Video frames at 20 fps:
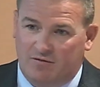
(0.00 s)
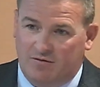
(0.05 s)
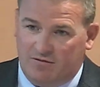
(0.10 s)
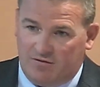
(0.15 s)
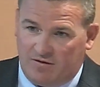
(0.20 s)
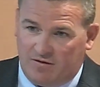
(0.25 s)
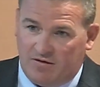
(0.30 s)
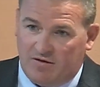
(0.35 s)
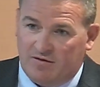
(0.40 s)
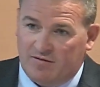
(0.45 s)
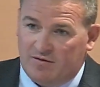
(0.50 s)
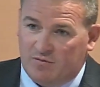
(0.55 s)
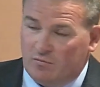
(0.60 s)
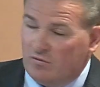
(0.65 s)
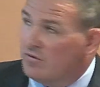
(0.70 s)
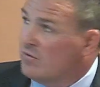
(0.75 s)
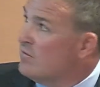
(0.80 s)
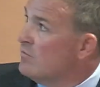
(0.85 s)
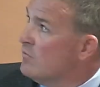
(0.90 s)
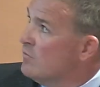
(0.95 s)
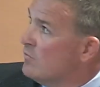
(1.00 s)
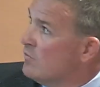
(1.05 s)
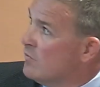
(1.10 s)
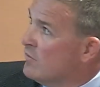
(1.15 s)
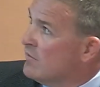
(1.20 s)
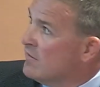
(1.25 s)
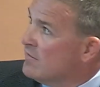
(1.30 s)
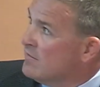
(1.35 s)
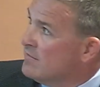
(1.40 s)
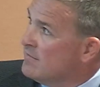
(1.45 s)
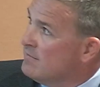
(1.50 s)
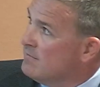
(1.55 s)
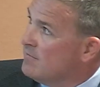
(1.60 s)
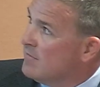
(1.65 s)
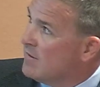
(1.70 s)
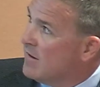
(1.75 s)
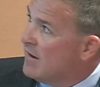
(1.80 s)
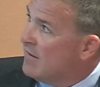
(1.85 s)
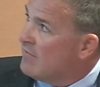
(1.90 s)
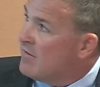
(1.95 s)
Okay. And then we, we
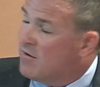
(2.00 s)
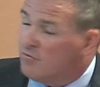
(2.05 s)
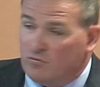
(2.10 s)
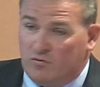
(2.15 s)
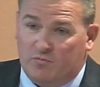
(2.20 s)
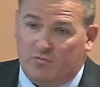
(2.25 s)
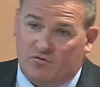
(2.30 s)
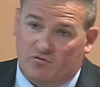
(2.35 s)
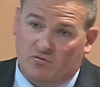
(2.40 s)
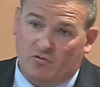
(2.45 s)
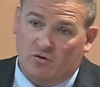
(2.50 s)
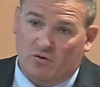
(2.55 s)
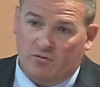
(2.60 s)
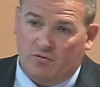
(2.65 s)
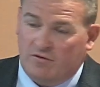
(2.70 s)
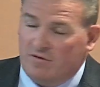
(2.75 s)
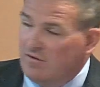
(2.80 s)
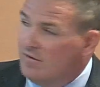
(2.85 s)
have that room to grow.